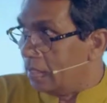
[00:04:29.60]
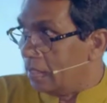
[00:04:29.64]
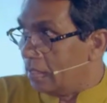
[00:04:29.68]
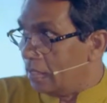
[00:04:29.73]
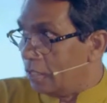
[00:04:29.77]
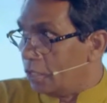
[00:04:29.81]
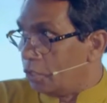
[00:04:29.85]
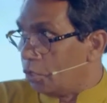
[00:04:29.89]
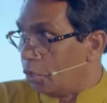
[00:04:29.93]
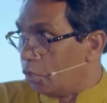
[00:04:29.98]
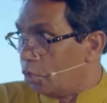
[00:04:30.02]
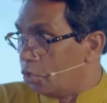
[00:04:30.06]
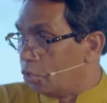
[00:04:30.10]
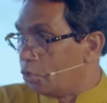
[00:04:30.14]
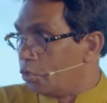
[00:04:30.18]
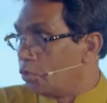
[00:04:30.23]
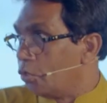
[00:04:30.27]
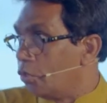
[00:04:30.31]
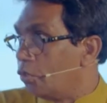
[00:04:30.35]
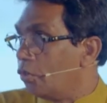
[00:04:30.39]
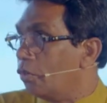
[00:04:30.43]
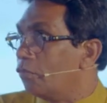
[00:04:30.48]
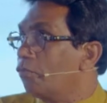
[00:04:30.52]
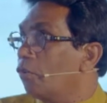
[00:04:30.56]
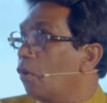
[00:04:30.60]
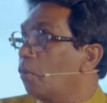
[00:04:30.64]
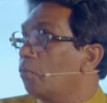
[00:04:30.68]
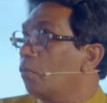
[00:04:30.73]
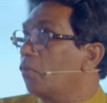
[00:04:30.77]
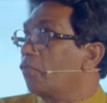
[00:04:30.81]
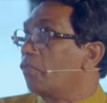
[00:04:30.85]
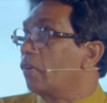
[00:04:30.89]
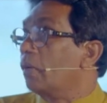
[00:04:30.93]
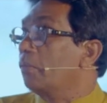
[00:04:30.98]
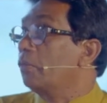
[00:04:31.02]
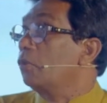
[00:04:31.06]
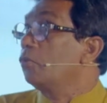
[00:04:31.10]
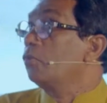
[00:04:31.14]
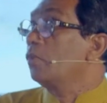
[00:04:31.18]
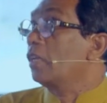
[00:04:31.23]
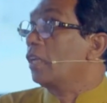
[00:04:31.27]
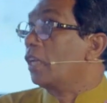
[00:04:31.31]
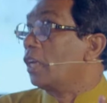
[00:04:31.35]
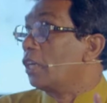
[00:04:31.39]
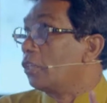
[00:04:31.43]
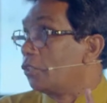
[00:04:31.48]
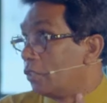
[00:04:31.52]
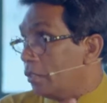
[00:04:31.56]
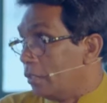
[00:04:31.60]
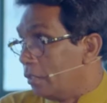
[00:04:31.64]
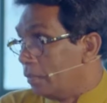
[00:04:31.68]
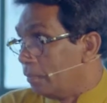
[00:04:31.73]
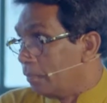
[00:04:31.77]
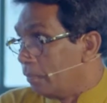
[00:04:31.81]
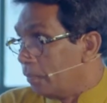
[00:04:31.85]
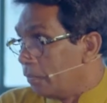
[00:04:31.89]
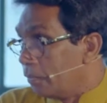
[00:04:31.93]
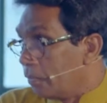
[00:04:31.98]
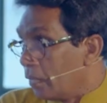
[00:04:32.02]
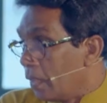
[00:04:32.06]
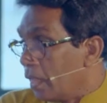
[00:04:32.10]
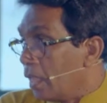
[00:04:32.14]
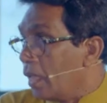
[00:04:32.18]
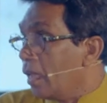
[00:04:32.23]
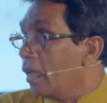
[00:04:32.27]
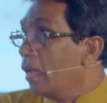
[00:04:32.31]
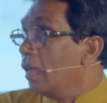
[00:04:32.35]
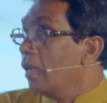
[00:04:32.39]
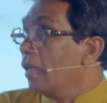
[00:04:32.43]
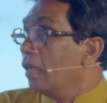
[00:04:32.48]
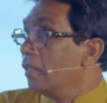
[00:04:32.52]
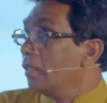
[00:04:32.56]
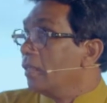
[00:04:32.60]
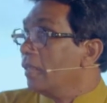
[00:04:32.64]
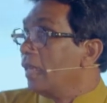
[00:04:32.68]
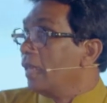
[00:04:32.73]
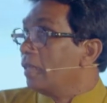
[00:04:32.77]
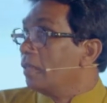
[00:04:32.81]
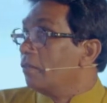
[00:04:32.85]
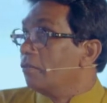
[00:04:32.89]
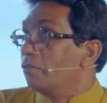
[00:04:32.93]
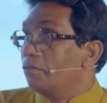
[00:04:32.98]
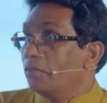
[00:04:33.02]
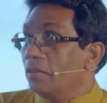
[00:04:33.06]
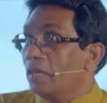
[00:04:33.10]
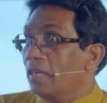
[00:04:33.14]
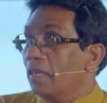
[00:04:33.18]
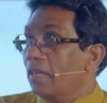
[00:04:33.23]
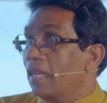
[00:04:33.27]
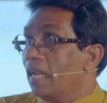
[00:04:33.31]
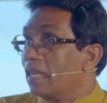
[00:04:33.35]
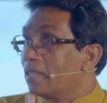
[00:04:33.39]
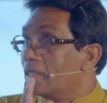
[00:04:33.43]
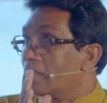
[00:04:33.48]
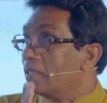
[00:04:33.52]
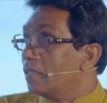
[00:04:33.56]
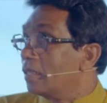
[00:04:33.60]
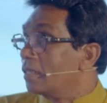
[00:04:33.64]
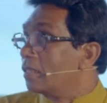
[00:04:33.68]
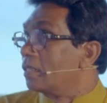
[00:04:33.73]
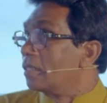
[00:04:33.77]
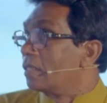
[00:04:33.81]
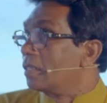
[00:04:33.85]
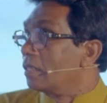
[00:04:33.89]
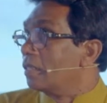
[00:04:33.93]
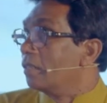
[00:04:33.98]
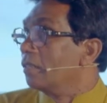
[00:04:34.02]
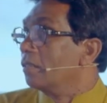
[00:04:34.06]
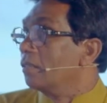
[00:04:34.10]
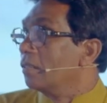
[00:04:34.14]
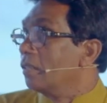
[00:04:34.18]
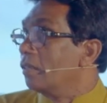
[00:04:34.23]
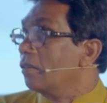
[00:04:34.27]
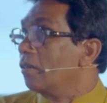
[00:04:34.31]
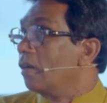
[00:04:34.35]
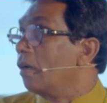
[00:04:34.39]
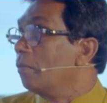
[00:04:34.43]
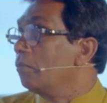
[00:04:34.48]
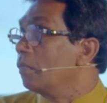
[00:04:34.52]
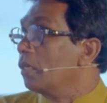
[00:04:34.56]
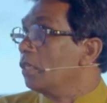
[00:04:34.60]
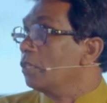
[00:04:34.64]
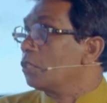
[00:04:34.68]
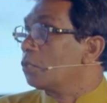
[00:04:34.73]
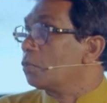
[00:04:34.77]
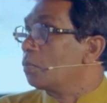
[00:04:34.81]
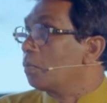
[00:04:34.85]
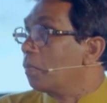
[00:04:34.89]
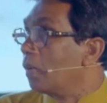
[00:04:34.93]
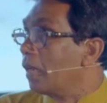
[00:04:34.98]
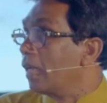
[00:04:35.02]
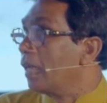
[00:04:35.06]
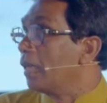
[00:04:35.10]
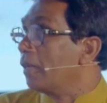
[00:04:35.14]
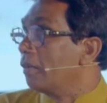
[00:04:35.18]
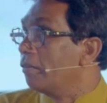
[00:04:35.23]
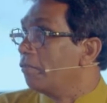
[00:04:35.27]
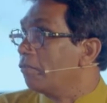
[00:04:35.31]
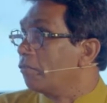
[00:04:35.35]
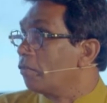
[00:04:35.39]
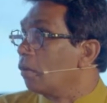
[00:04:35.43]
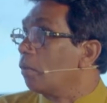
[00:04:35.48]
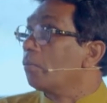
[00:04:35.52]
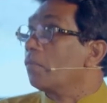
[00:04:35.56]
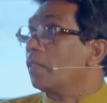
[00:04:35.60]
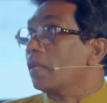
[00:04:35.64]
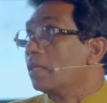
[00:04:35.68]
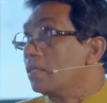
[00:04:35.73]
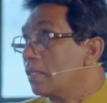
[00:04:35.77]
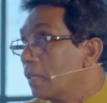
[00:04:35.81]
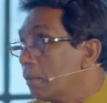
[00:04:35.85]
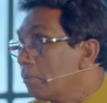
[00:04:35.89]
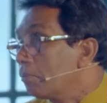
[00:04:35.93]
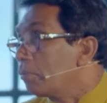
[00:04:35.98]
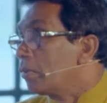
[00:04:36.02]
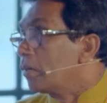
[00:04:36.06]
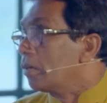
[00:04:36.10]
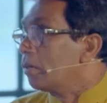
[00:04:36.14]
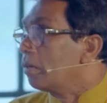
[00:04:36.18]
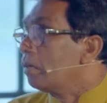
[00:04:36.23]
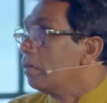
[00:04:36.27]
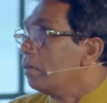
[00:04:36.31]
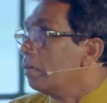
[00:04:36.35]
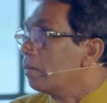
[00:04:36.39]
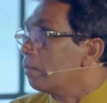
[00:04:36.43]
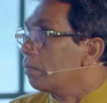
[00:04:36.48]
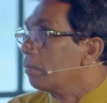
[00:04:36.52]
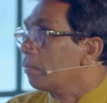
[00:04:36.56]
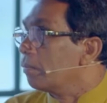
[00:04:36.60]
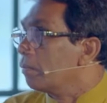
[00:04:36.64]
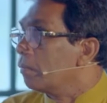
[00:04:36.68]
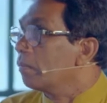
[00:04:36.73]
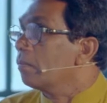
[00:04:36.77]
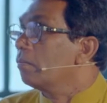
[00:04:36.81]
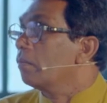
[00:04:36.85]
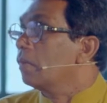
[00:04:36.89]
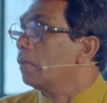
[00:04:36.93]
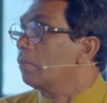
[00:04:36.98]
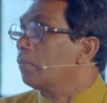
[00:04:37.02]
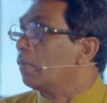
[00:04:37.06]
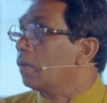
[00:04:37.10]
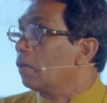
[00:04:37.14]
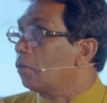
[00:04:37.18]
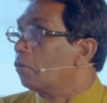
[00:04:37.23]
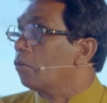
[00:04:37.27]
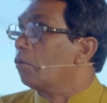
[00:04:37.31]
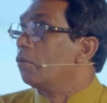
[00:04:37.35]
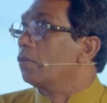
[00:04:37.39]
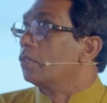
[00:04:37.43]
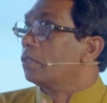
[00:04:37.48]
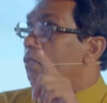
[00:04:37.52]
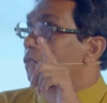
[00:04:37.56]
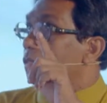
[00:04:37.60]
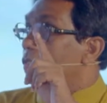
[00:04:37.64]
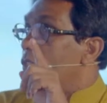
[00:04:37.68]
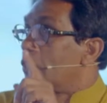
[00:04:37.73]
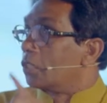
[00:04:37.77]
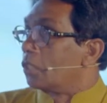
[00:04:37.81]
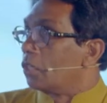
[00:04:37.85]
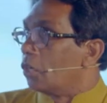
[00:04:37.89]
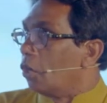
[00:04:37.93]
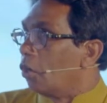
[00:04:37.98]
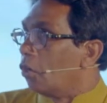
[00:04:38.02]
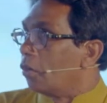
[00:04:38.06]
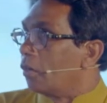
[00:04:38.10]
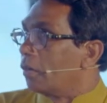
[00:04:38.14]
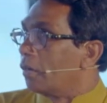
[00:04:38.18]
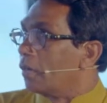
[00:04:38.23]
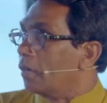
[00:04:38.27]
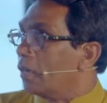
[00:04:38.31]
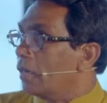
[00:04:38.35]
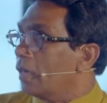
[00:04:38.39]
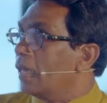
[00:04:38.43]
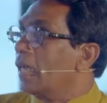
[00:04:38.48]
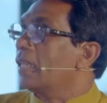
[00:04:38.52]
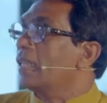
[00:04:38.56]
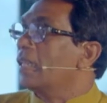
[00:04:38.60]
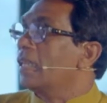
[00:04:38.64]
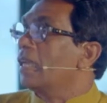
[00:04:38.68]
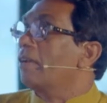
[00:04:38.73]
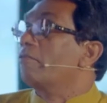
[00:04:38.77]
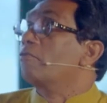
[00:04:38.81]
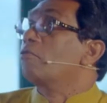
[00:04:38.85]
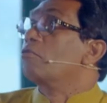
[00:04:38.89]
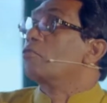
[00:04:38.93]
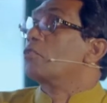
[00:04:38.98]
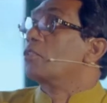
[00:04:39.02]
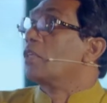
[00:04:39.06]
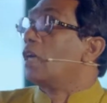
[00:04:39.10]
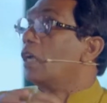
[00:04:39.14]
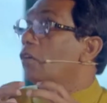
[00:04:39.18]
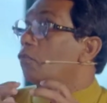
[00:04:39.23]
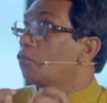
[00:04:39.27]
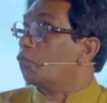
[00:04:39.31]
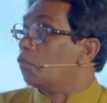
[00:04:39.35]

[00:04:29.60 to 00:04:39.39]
This is also a form of communication, that when at 6 the drum is played from the temple, people know it's 6 o'clock and they have to start